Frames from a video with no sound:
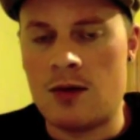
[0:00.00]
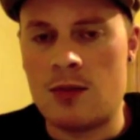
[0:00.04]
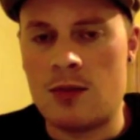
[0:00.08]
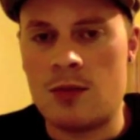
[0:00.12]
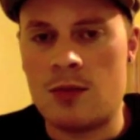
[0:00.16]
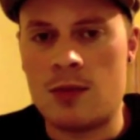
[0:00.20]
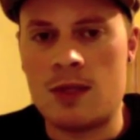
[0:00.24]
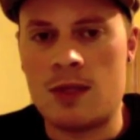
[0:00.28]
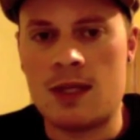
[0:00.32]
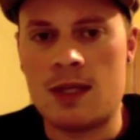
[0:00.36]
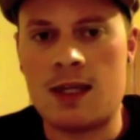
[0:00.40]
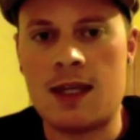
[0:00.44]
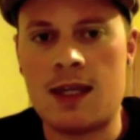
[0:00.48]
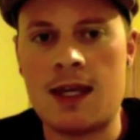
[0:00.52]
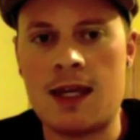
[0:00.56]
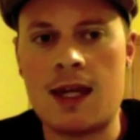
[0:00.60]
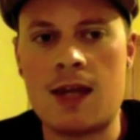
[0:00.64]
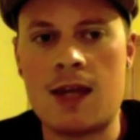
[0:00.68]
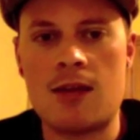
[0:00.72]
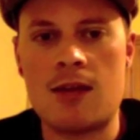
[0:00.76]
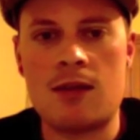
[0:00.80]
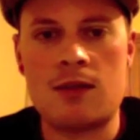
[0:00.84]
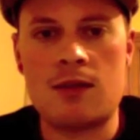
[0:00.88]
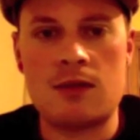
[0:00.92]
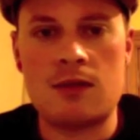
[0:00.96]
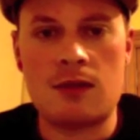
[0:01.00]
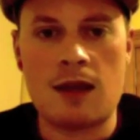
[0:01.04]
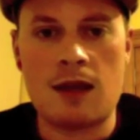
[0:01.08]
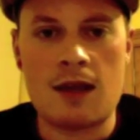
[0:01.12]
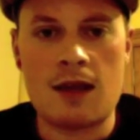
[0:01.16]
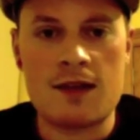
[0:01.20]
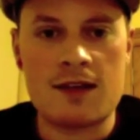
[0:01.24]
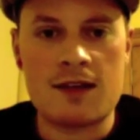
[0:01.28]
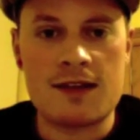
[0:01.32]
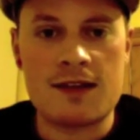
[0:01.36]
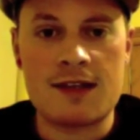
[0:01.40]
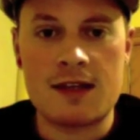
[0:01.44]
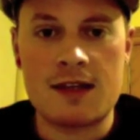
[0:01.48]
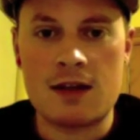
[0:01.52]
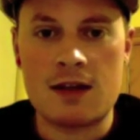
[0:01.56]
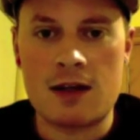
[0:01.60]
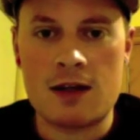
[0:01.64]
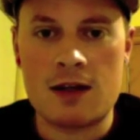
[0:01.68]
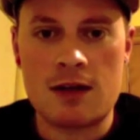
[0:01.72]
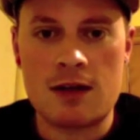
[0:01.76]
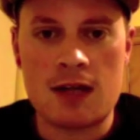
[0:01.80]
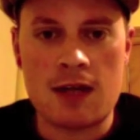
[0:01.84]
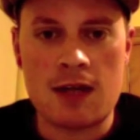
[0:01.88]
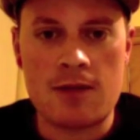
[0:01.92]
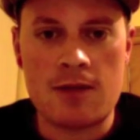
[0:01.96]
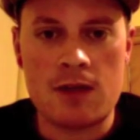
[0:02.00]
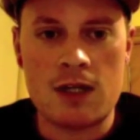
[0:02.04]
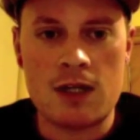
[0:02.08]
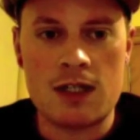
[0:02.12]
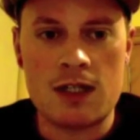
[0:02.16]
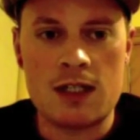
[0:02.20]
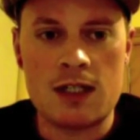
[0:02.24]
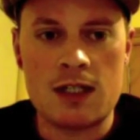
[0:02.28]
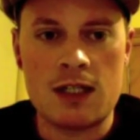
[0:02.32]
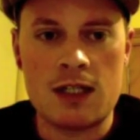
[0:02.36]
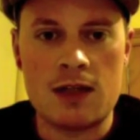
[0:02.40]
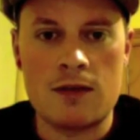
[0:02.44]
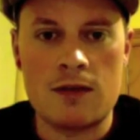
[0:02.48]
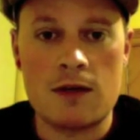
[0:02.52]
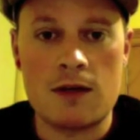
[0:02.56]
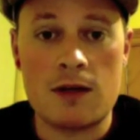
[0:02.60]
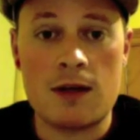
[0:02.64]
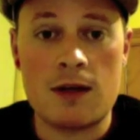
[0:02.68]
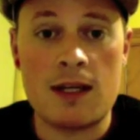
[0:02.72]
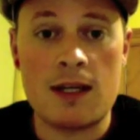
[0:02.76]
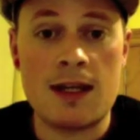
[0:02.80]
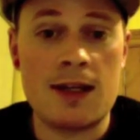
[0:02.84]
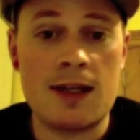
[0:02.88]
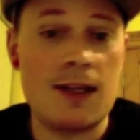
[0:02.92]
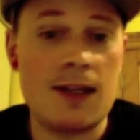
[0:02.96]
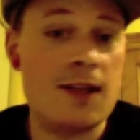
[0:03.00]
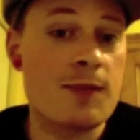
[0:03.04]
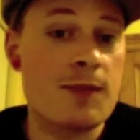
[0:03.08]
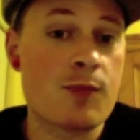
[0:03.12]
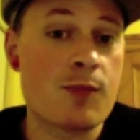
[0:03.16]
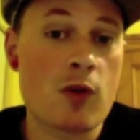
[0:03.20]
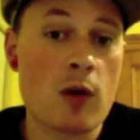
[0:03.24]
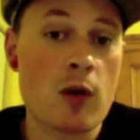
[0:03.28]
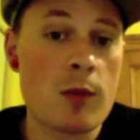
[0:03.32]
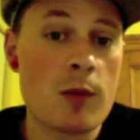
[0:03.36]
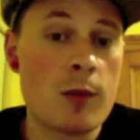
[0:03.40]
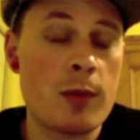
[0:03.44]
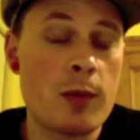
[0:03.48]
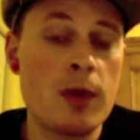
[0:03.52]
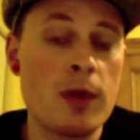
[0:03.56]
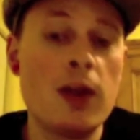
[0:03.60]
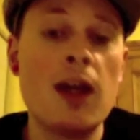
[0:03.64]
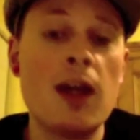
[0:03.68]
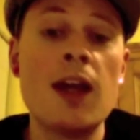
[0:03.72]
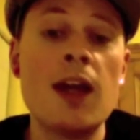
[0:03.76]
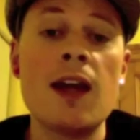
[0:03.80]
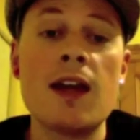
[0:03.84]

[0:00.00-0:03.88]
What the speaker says: again, as I said, I don't have an itinerary, and it's probable.